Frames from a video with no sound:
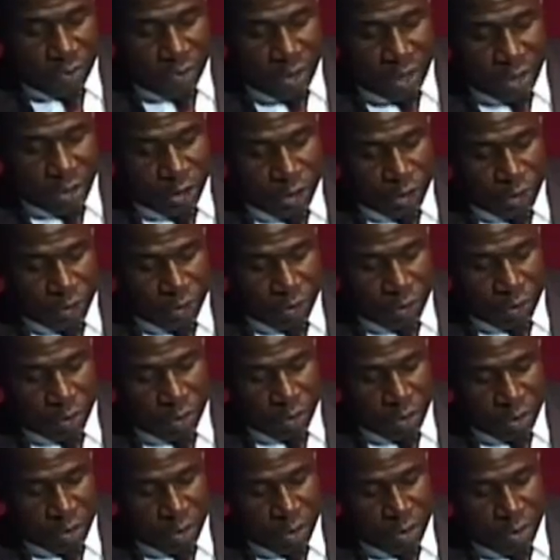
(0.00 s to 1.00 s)
want to
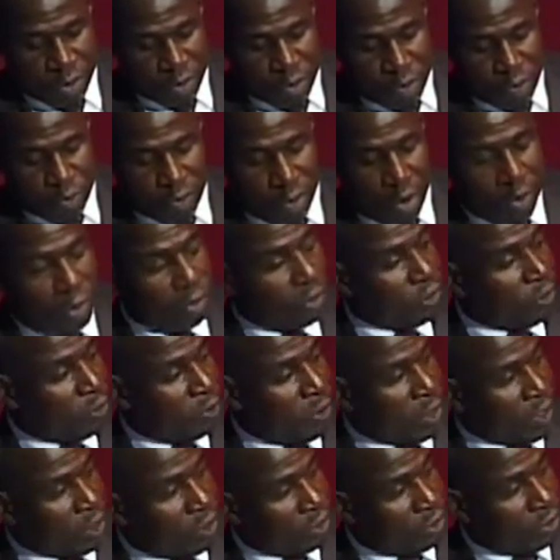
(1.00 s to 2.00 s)
probably
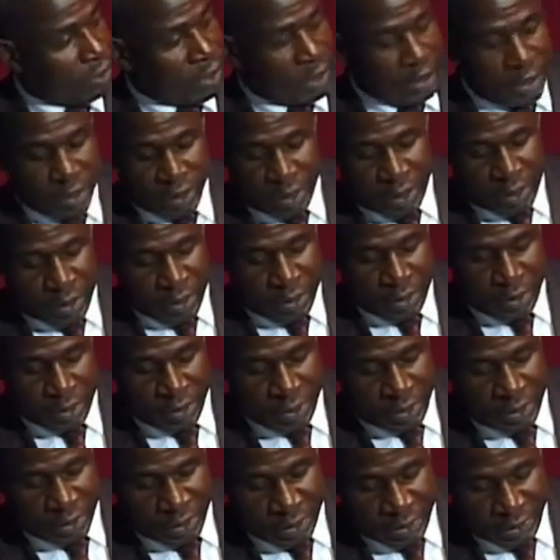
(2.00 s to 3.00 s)
speak to the
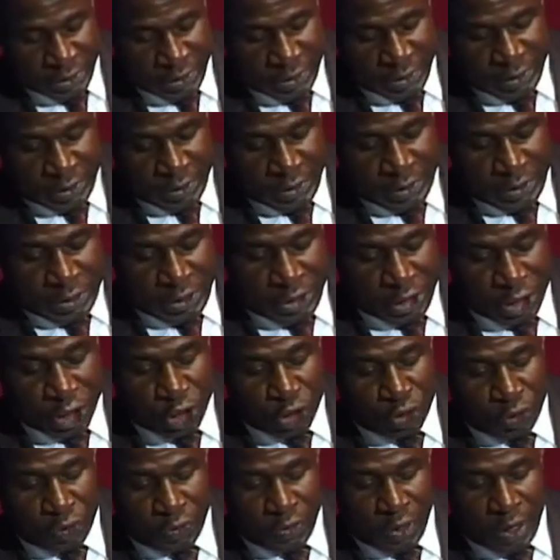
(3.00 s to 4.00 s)

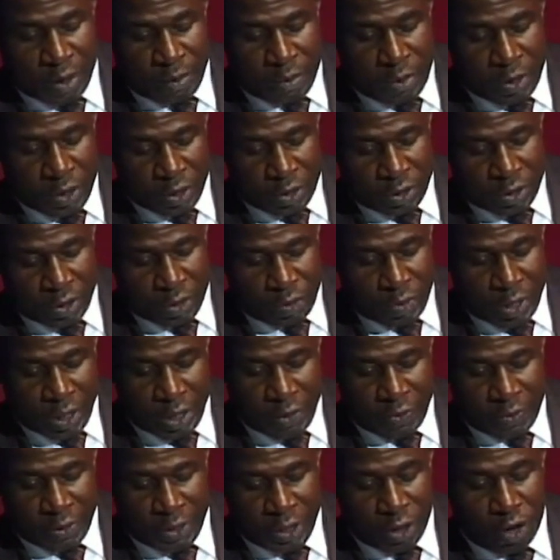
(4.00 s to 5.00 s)
issues about what
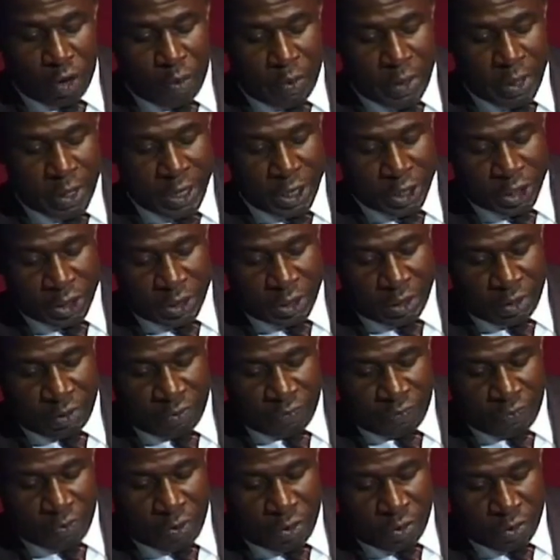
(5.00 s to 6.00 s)
are the
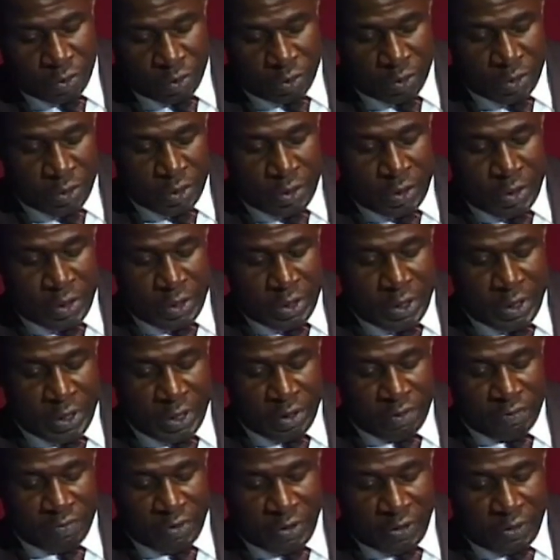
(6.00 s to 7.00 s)
recommendations for
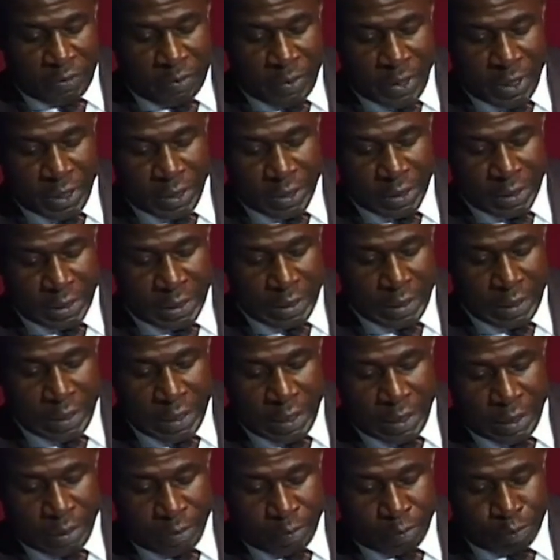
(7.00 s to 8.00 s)
investment in
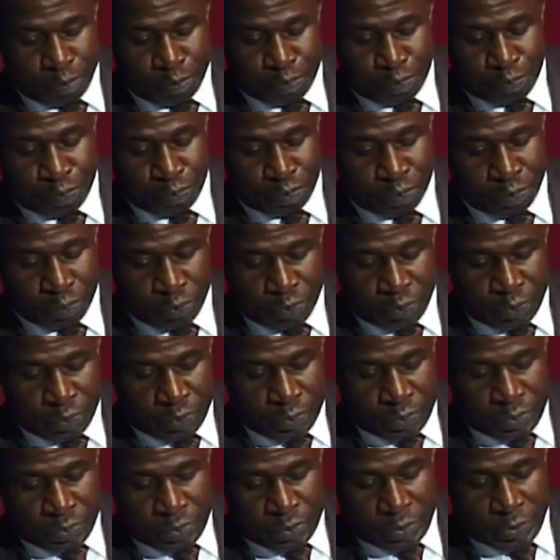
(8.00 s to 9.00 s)

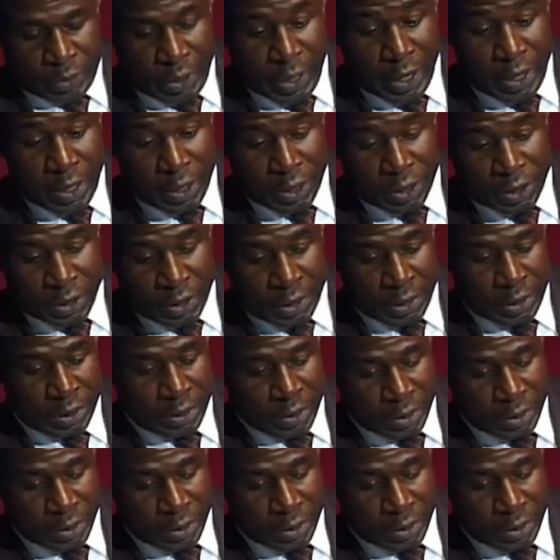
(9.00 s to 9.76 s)
energy.